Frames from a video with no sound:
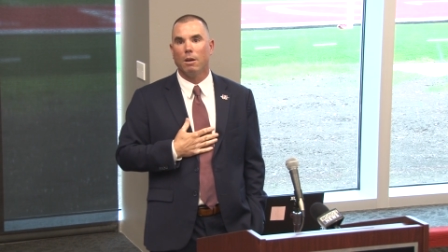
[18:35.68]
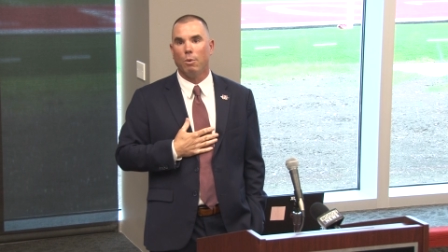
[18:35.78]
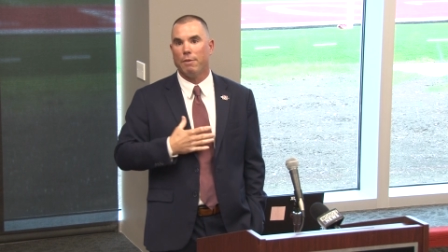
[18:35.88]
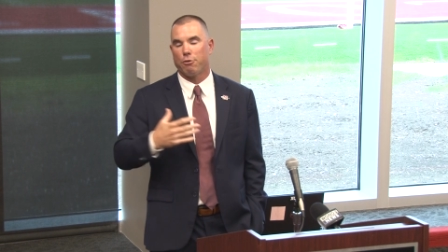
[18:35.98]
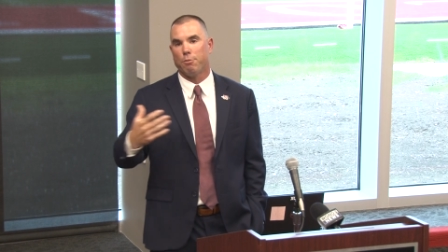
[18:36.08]

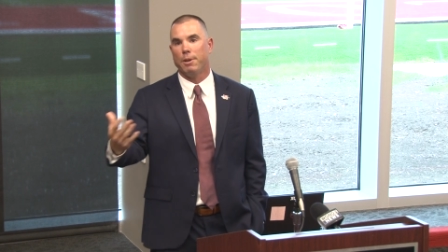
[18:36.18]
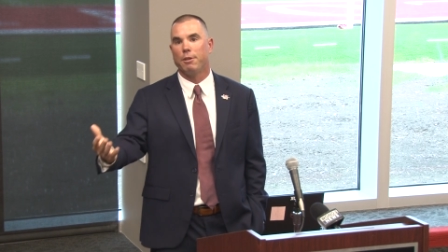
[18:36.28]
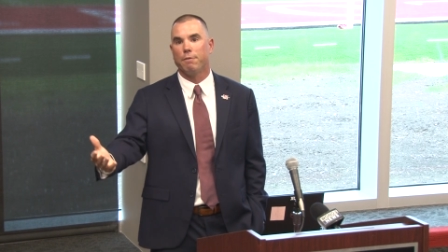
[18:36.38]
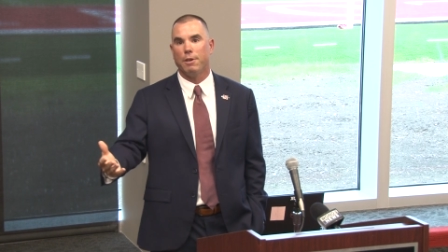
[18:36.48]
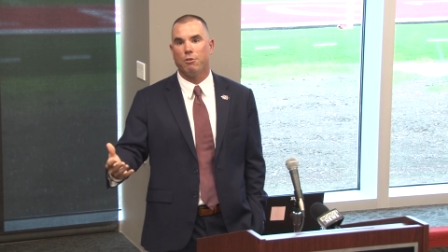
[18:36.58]
We have a
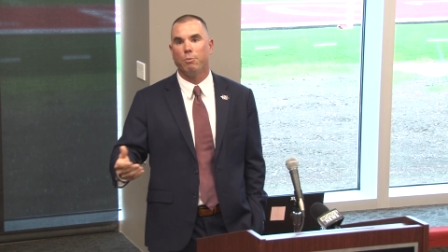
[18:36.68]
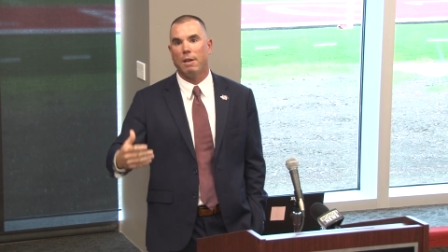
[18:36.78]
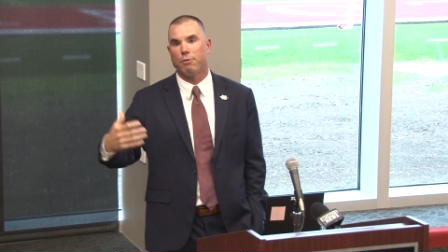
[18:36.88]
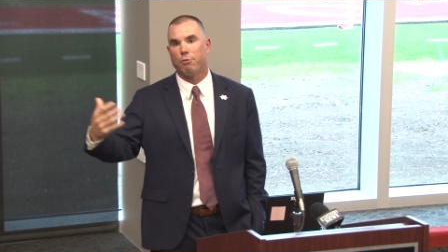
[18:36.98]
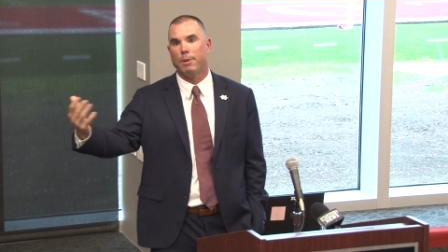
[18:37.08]
tremendous vision, we
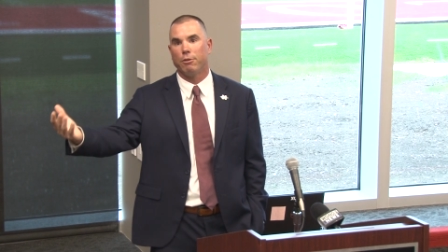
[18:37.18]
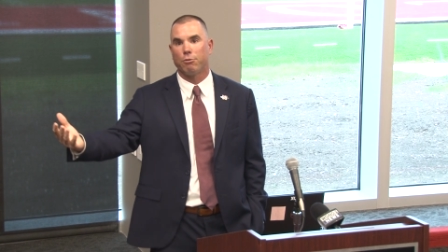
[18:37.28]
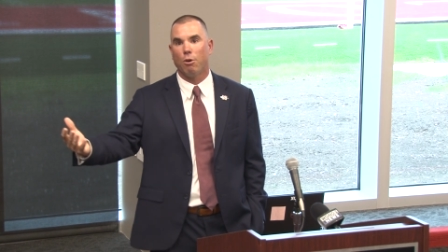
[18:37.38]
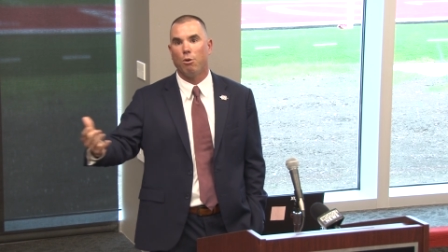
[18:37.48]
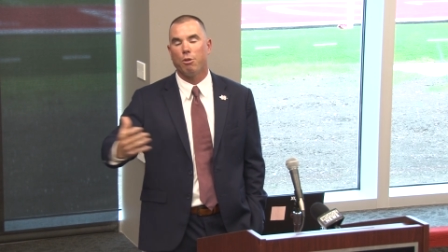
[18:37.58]
have a tremendous
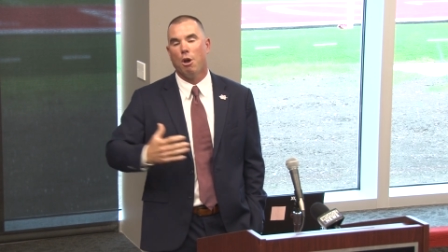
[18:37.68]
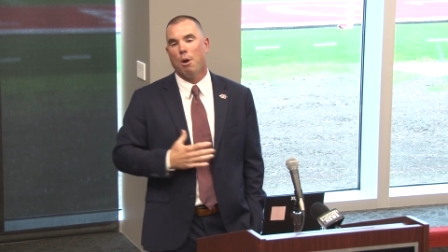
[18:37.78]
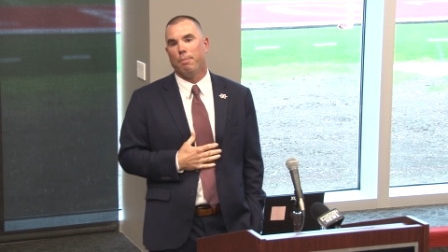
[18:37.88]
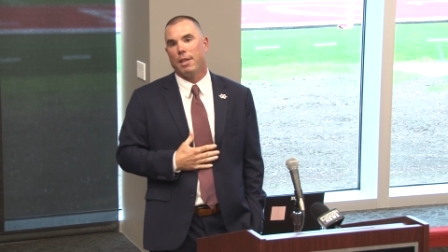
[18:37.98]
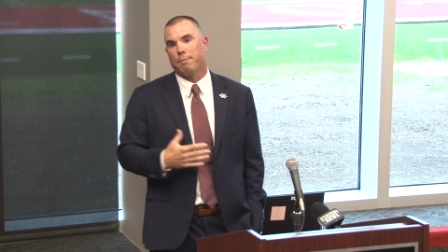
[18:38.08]
growth,
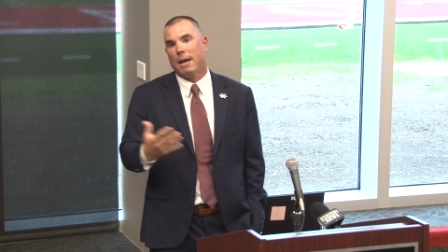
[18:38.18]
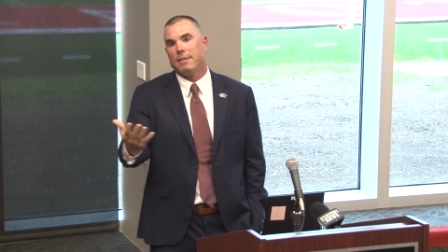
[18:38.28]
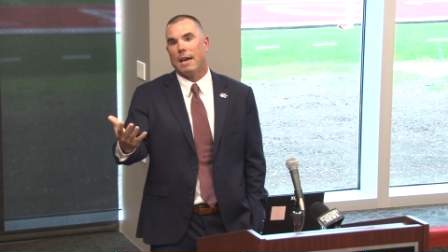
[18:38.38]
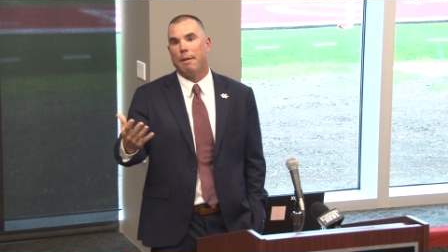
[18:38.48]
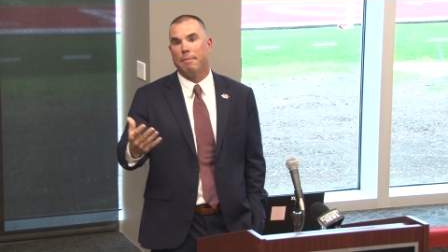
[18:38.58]
but that's my job.